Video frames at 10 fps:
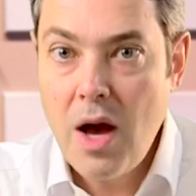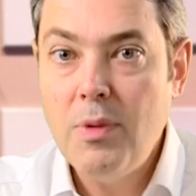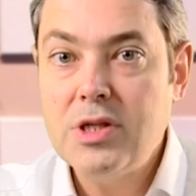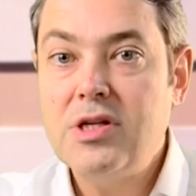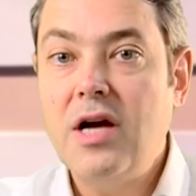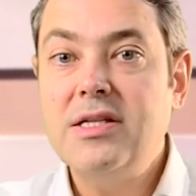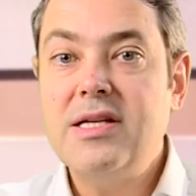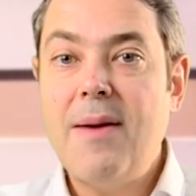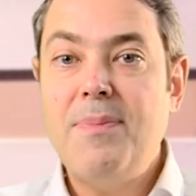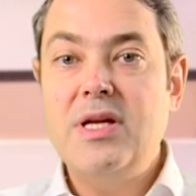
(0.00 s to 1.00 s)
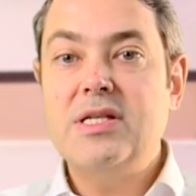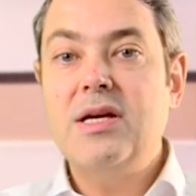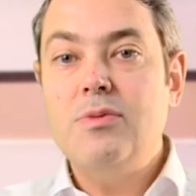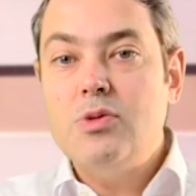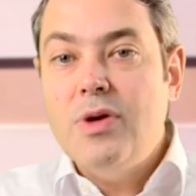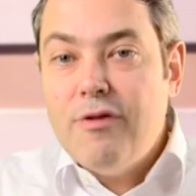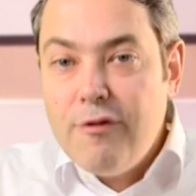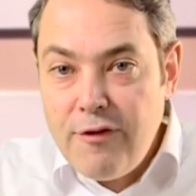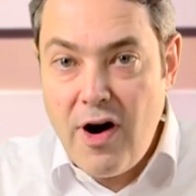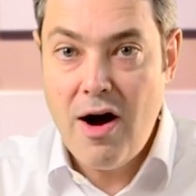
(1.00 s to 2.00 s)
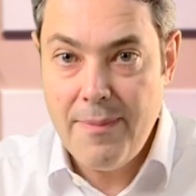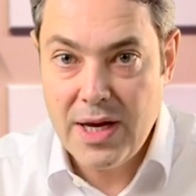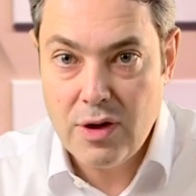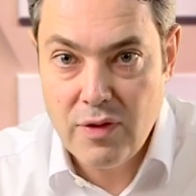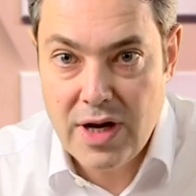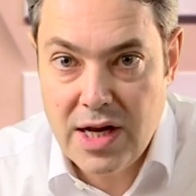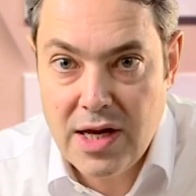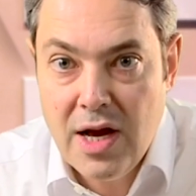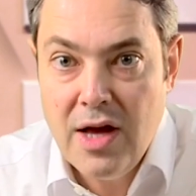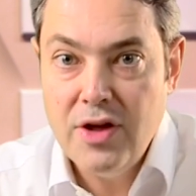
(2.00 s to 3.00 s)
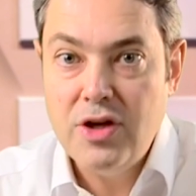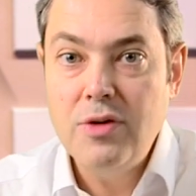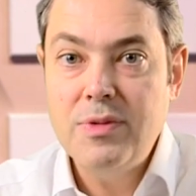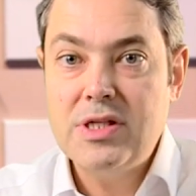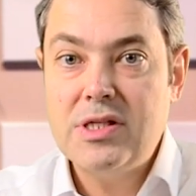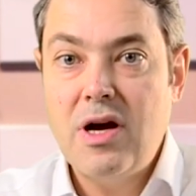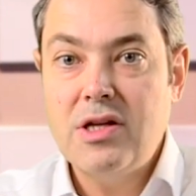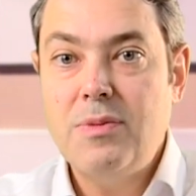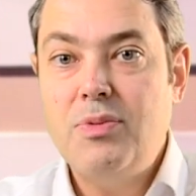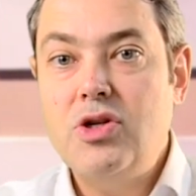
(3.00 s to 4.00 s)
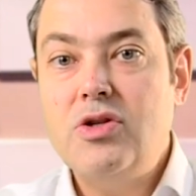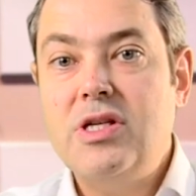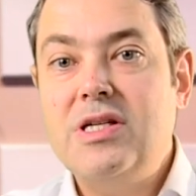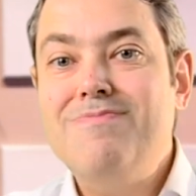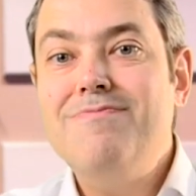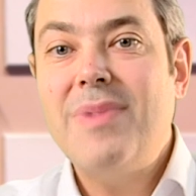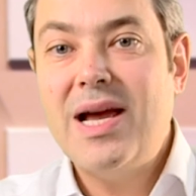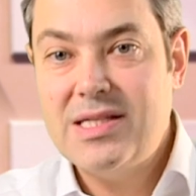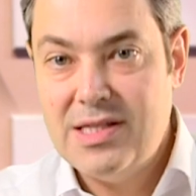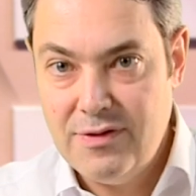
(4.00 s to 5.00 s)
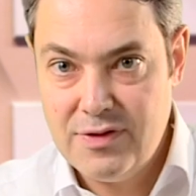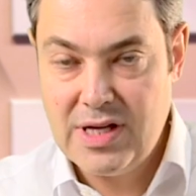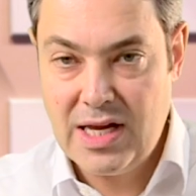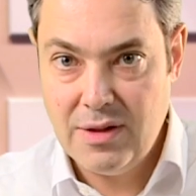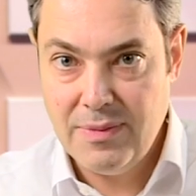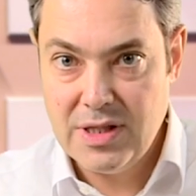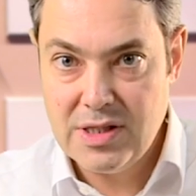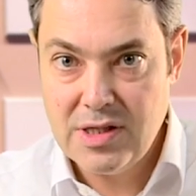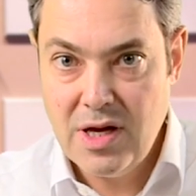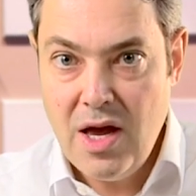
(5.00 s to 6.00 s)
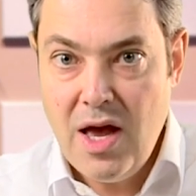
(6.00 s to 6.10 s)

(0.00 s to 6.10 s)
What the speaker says: And what started to happen is it was with farming, really, that humans start to produce these massive settlements.